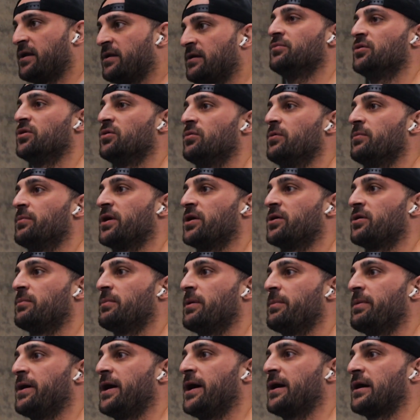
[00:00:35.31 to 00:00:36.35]
a little bit better on
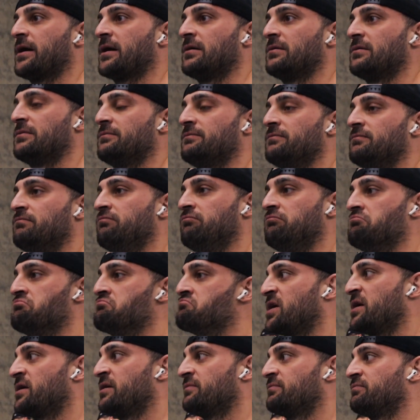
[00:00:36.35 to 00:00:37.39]
my back, and
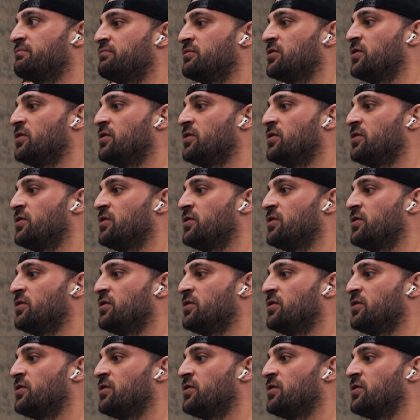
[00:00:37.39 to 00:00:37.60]
kind of